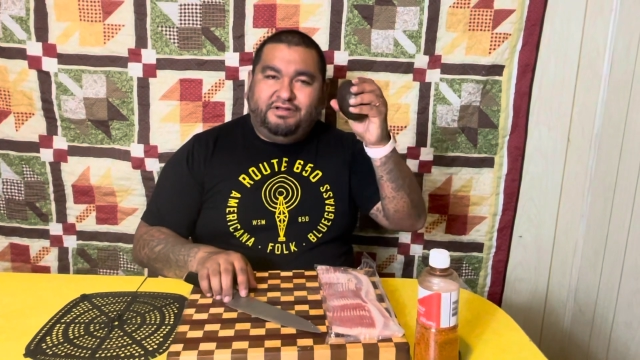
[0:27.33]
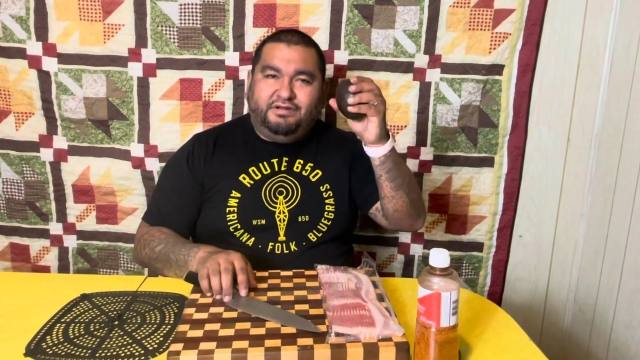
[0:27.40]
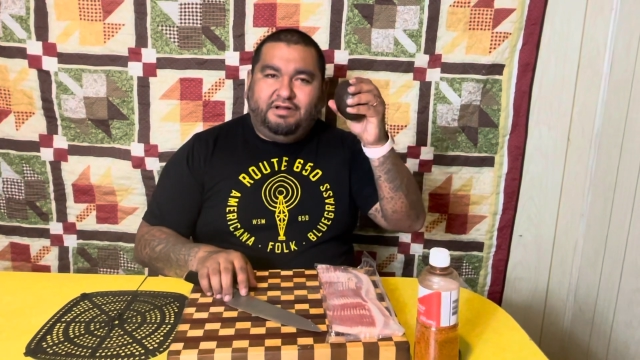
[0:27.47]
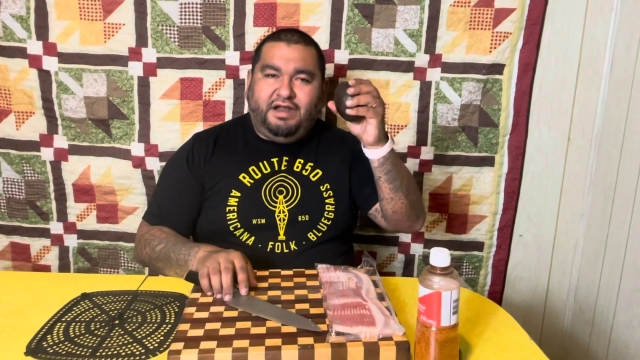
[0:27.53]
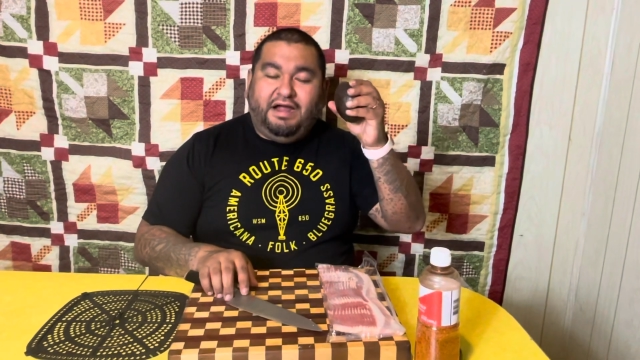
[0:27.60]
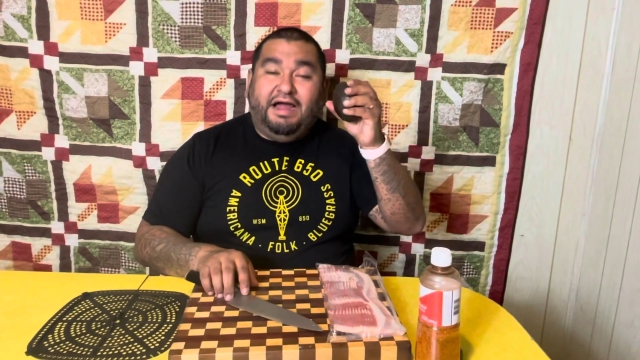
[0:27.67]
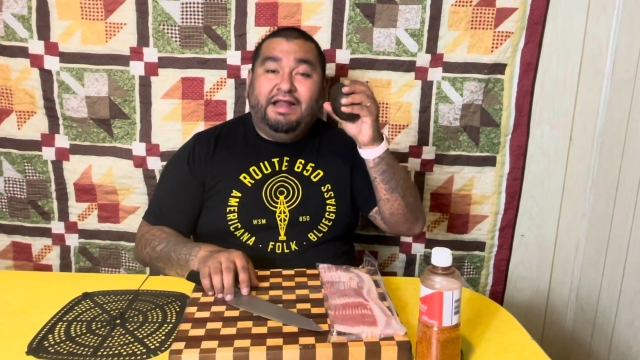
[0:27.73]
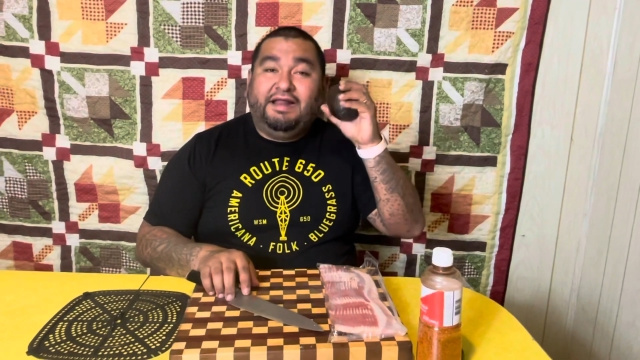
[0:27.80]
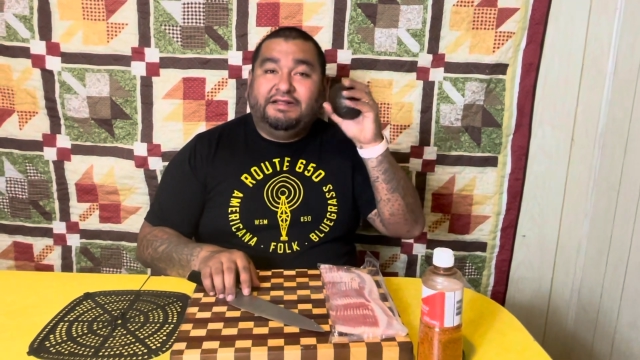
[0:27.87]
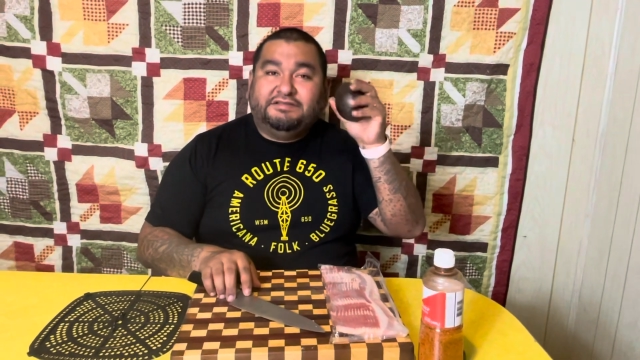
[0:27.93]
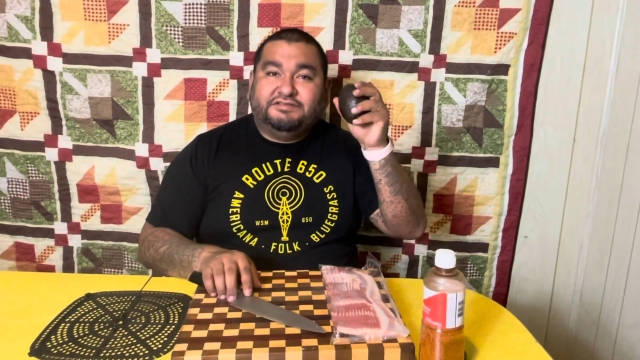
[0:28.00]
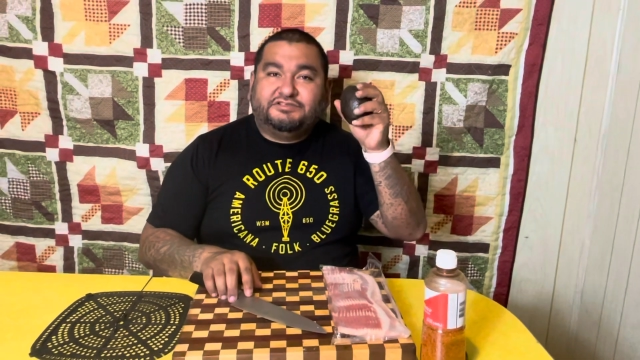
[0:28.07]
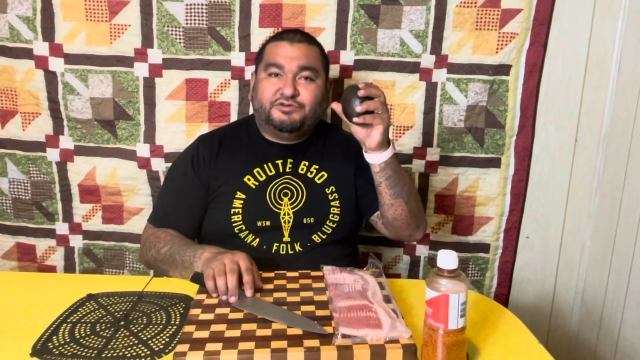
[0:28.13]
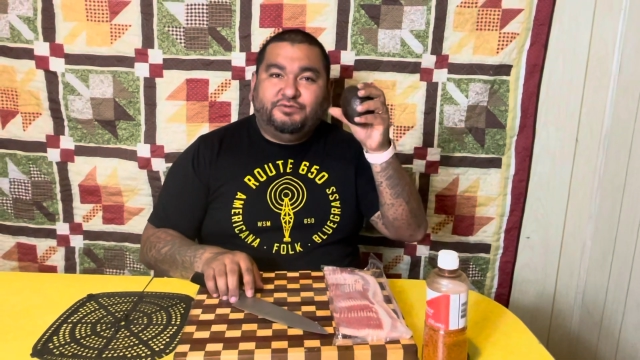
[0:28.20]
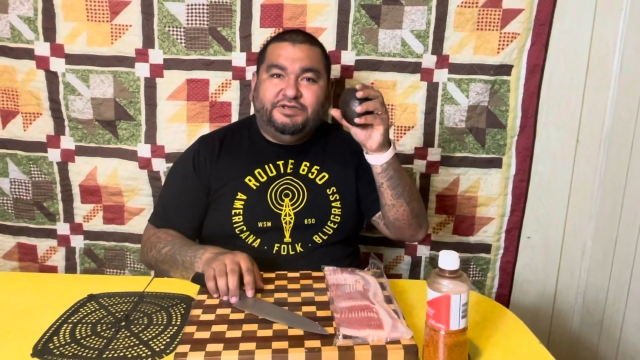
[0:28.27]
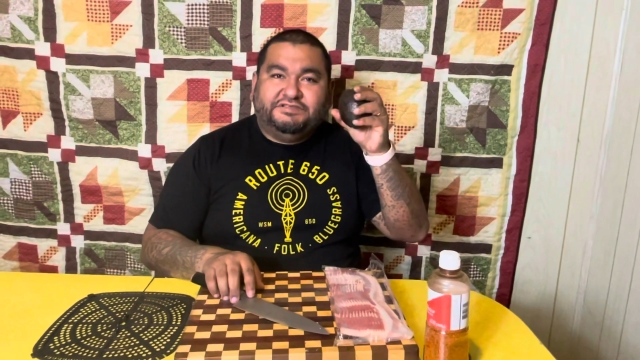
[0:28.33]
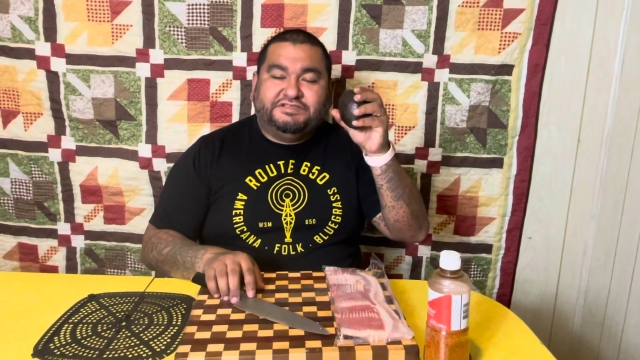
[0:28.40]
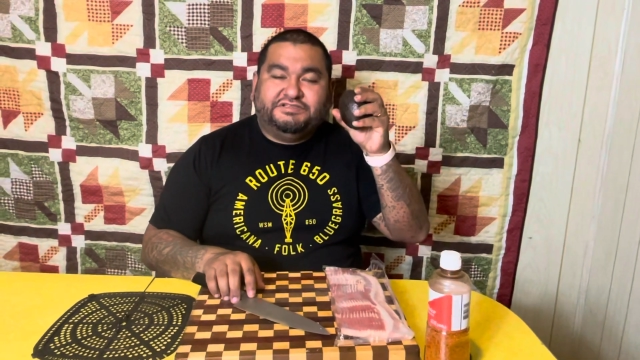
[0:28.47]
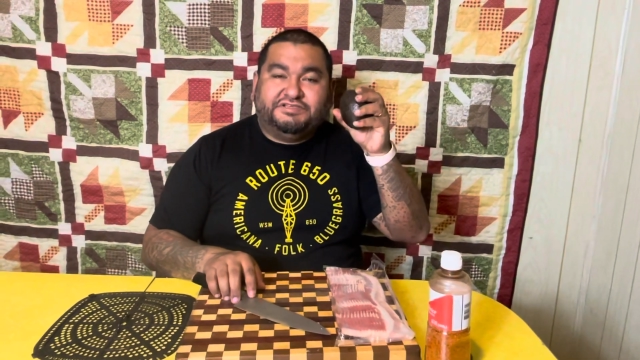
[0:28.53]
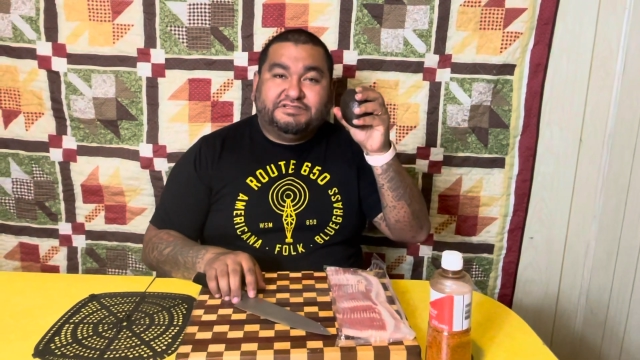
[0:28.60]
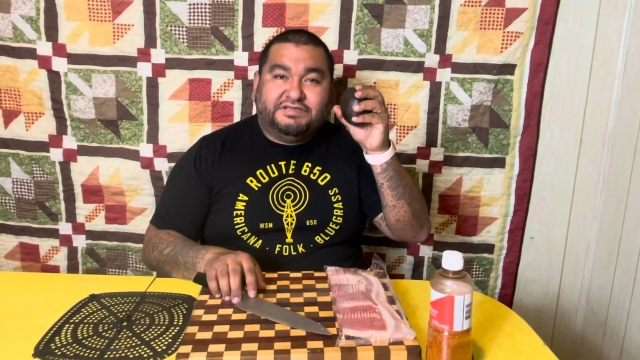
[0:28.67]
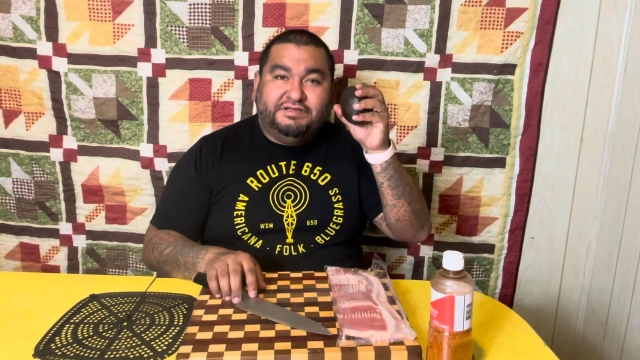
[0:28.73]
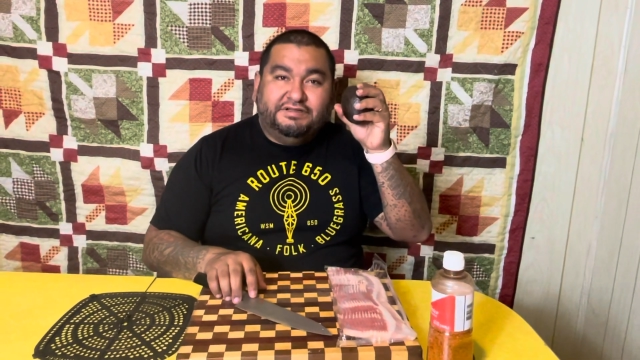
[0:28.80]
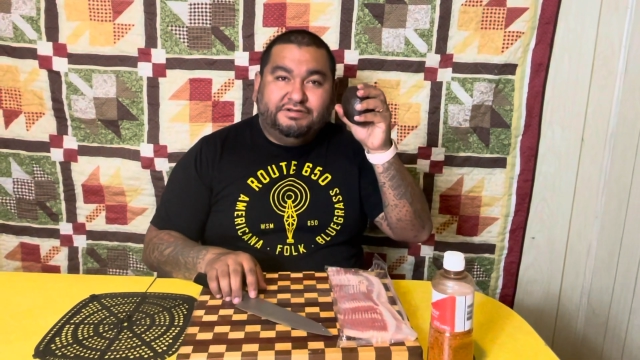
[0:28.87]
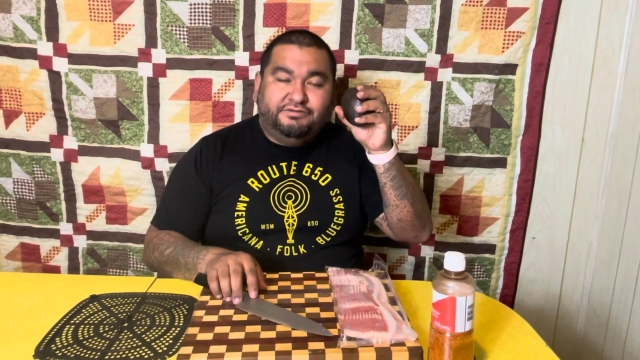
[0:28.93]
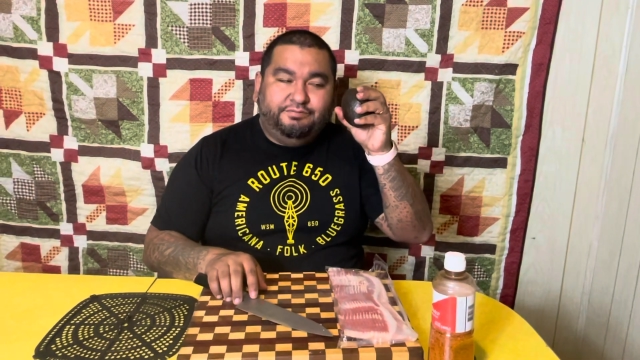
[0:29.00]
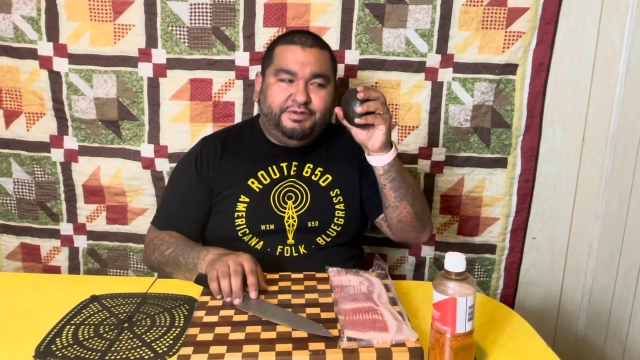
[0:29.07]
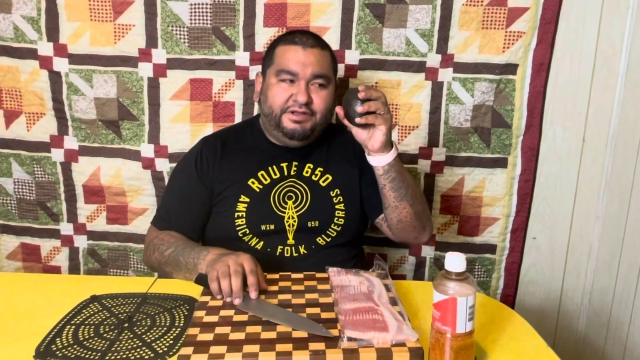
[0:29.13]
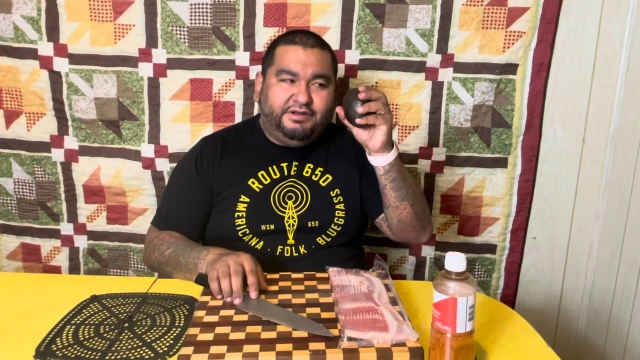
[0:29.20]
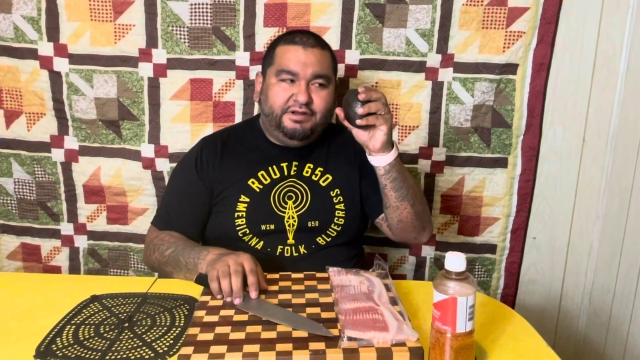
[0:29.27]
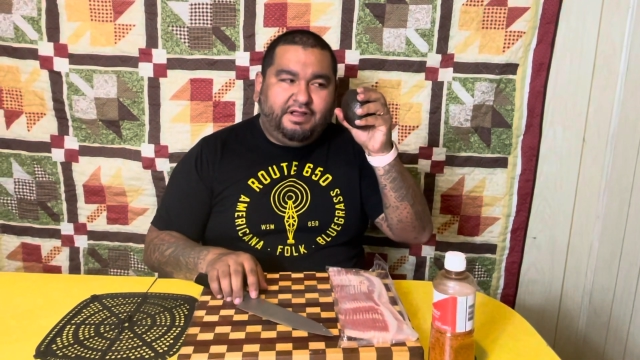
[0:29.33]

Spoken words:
I like to squeeze it just a little bit,